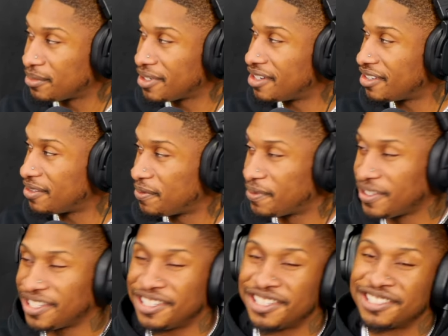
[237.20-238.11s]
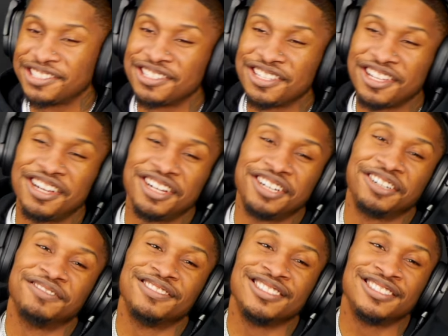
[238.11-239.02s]
bro. Philly niggas
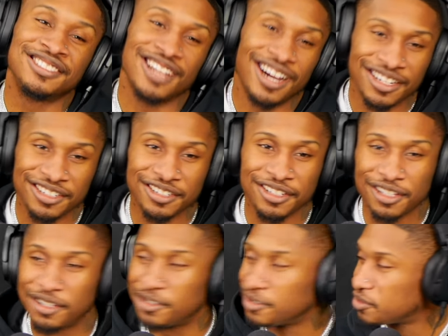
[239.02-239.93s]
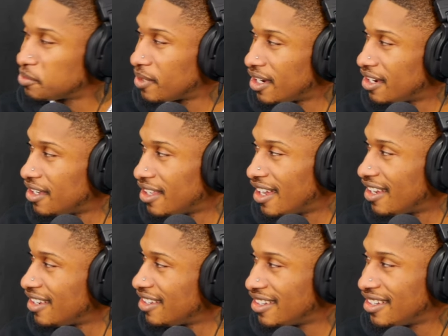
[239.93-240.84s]
love designer clothes, bro.
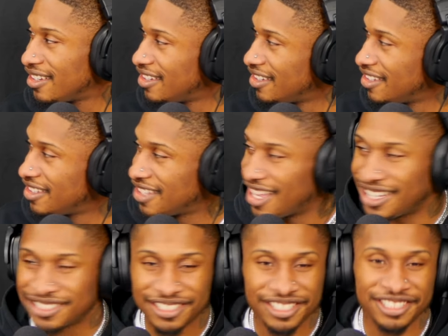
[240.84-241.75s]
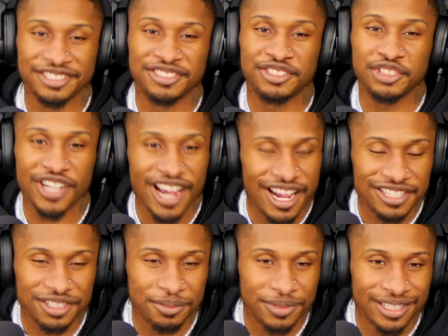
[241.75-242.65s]
Like, okay. That shit is trash to me,